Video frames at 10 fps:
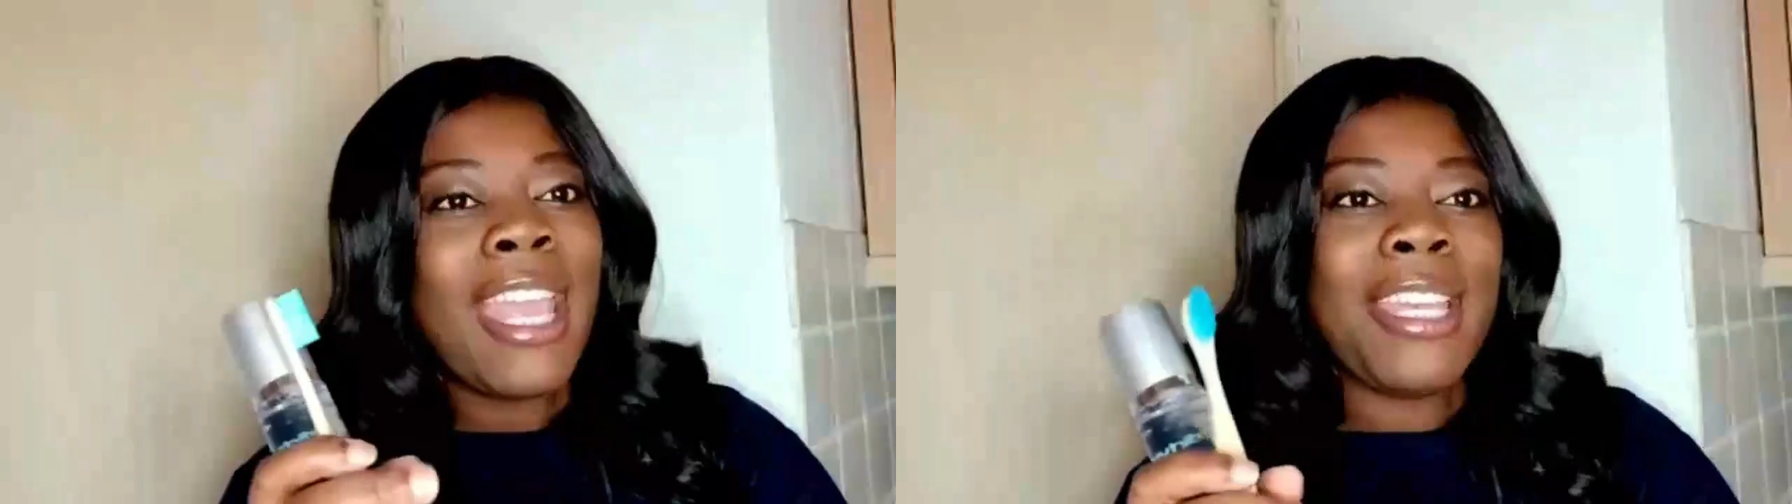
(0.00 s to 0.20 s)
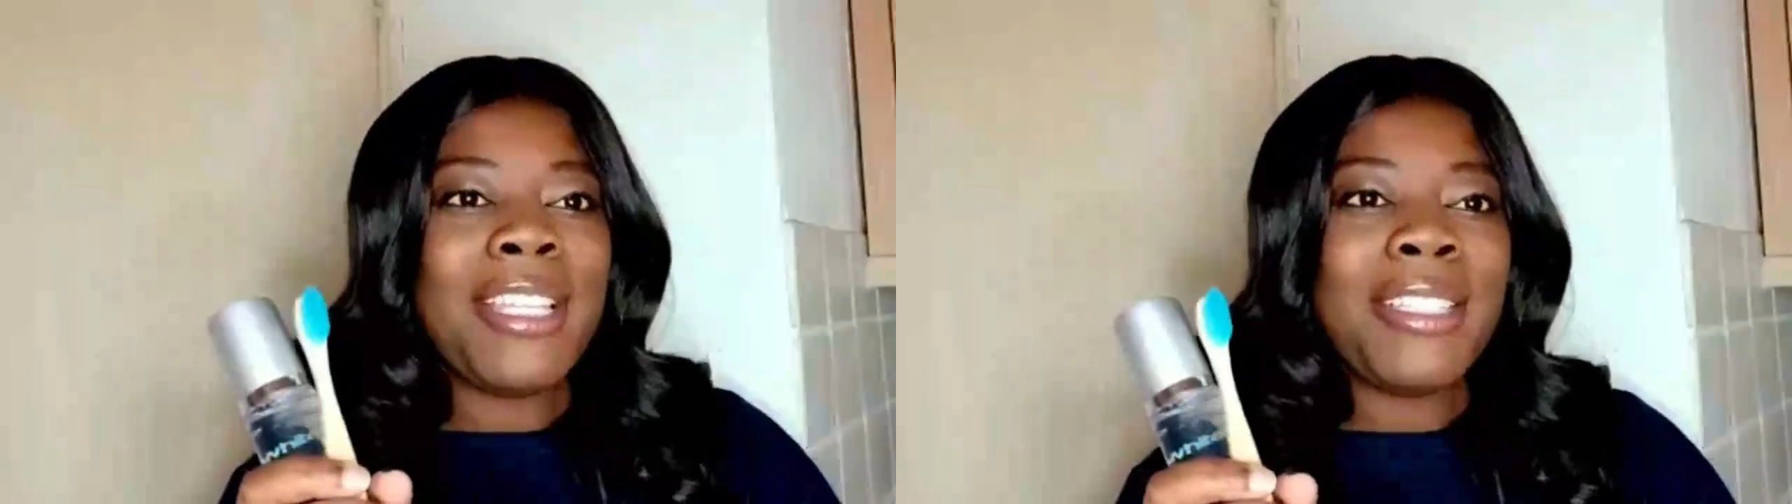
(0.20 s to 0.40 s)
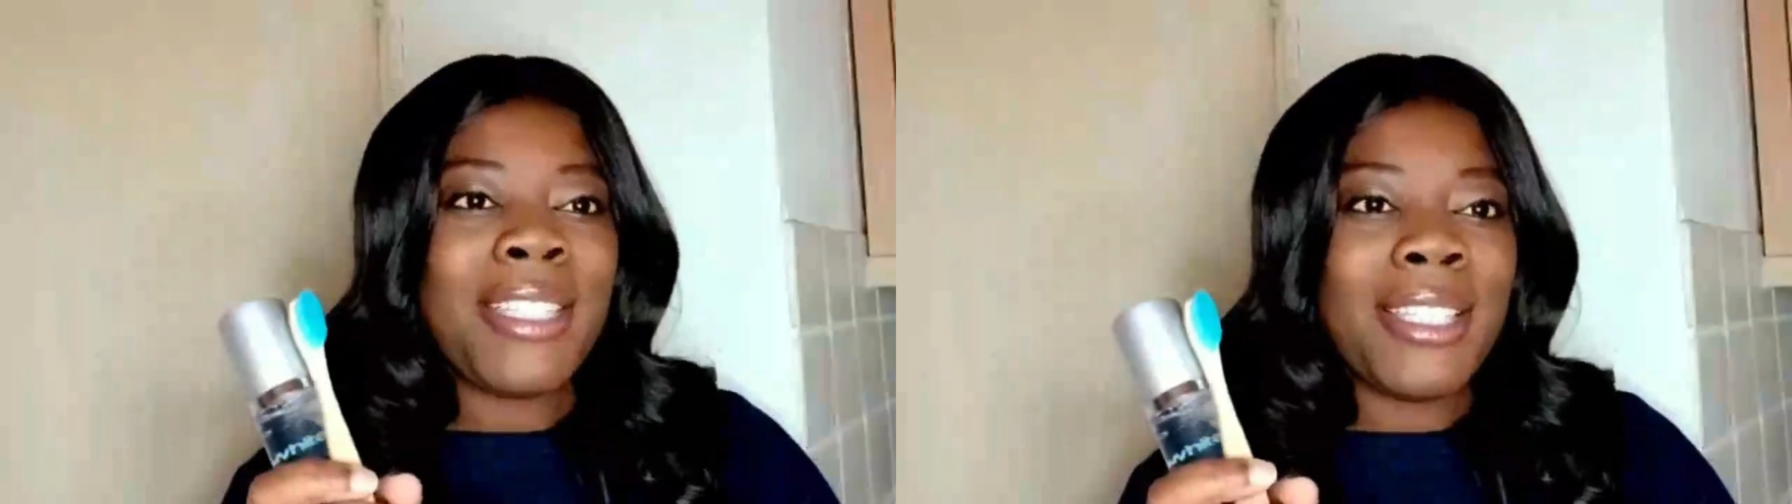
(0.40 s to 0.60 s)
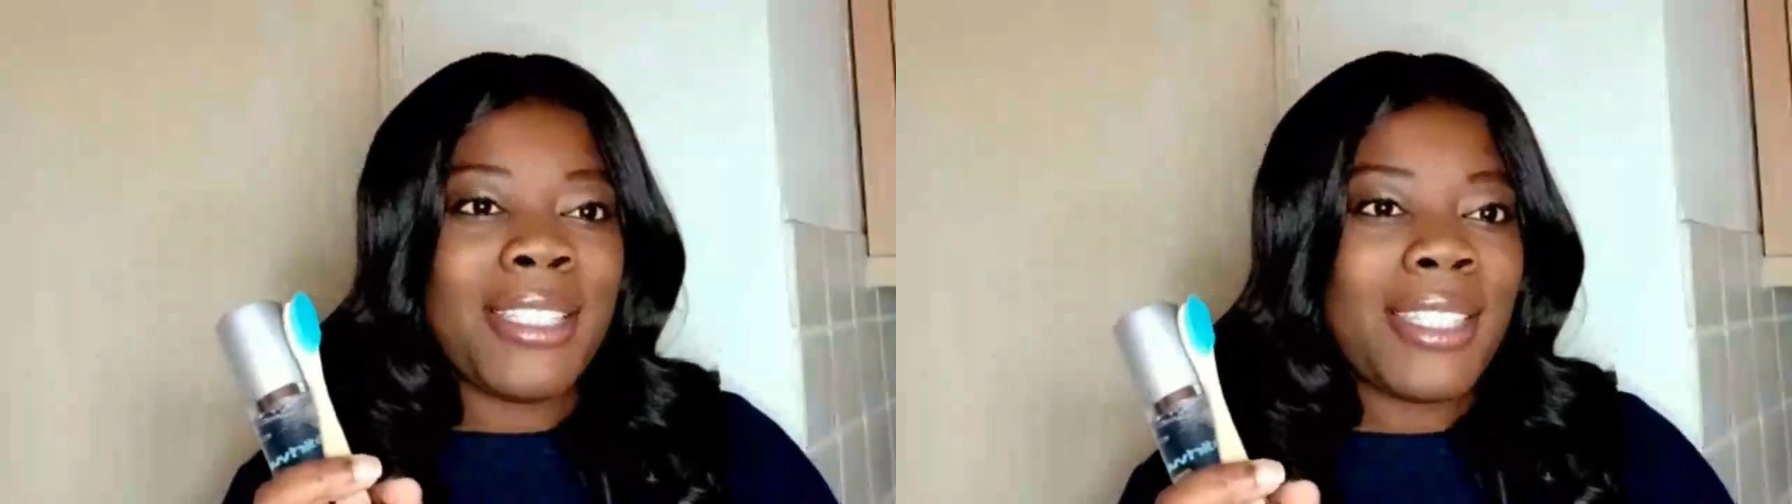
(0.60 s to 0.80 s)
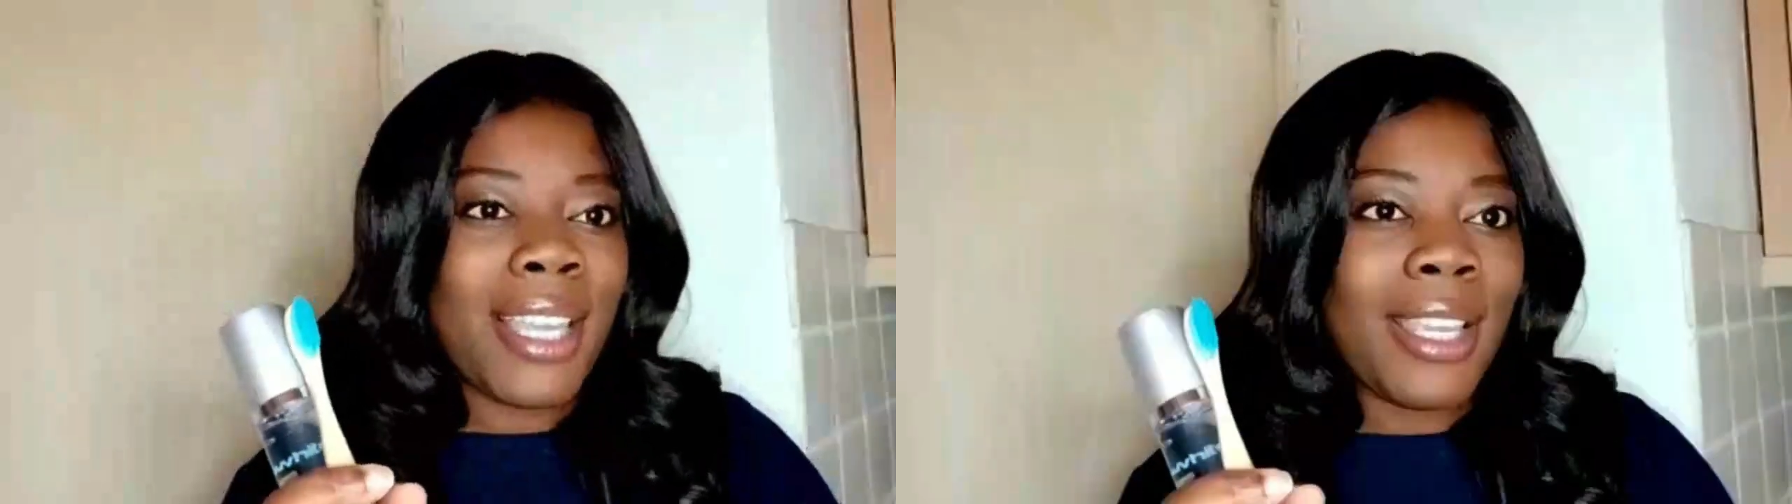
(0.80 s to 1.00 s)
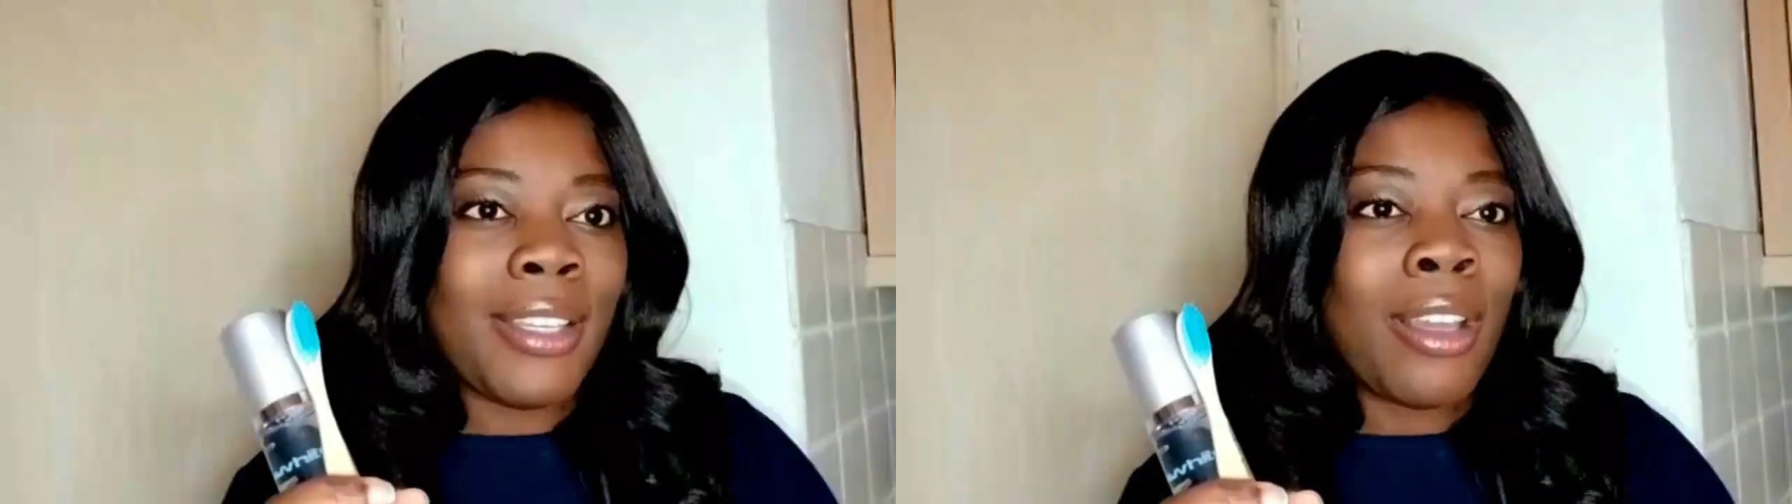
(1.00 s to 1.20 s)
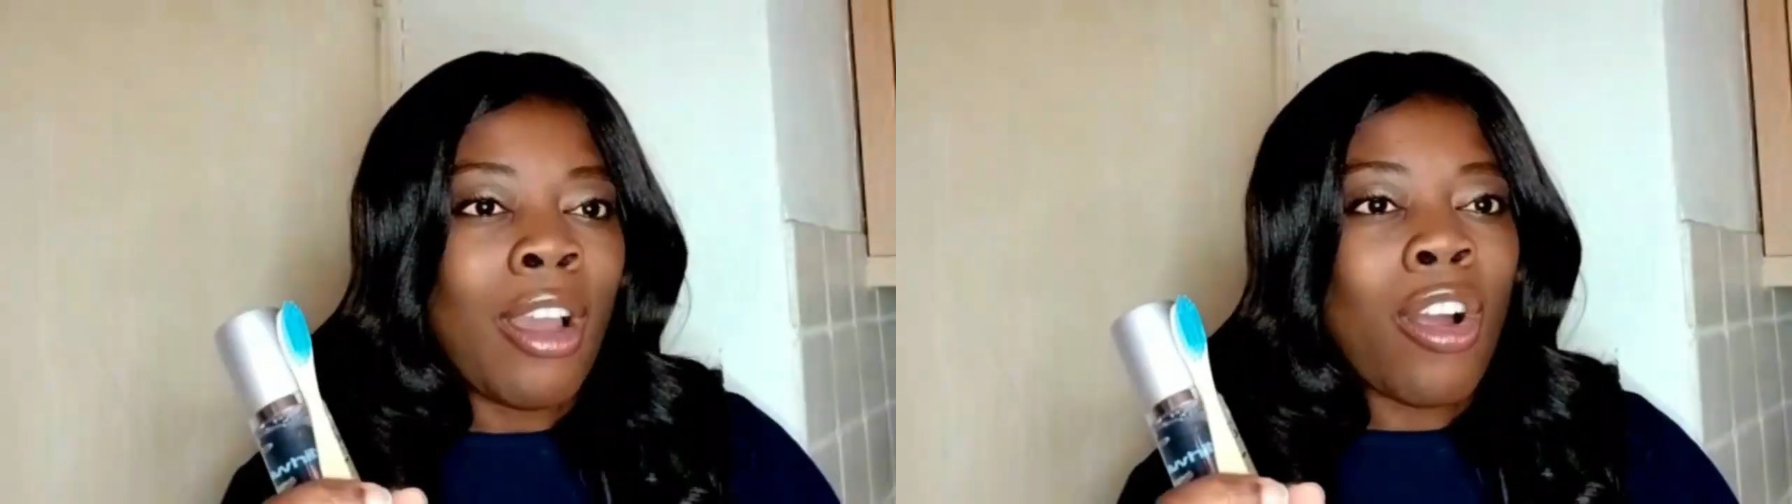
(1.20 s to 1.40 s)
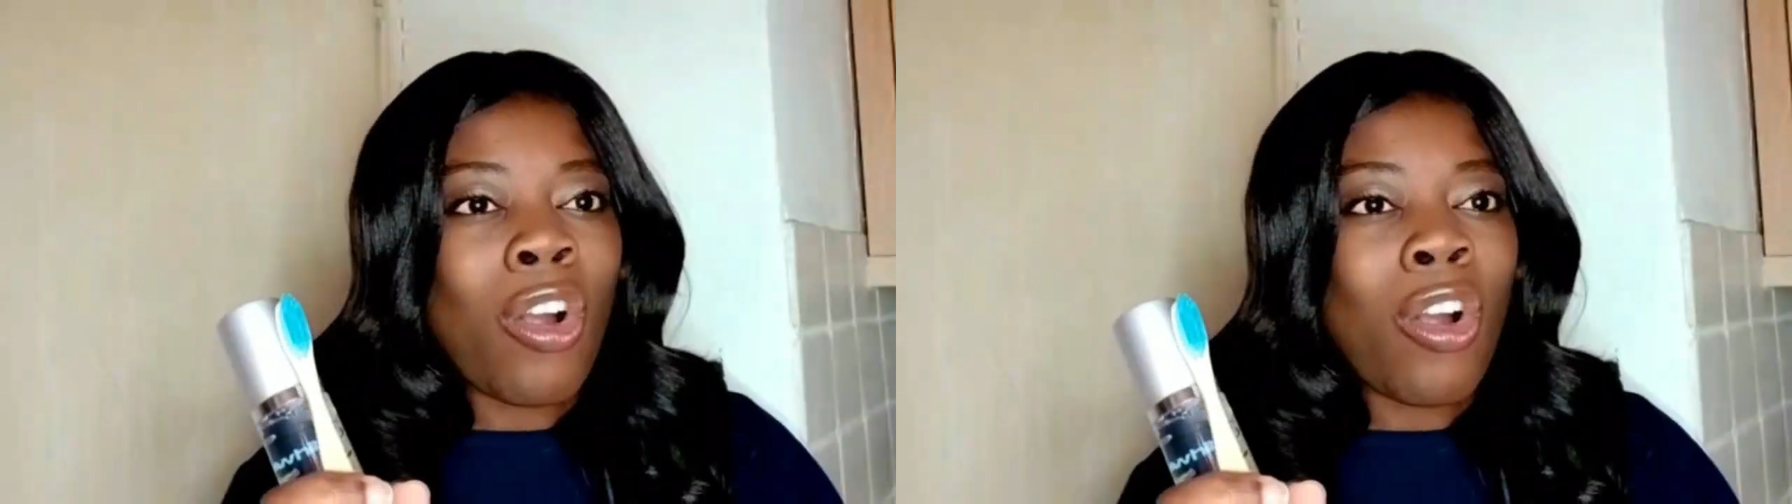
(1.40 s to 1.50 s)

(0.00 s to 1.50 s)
Any tea stain,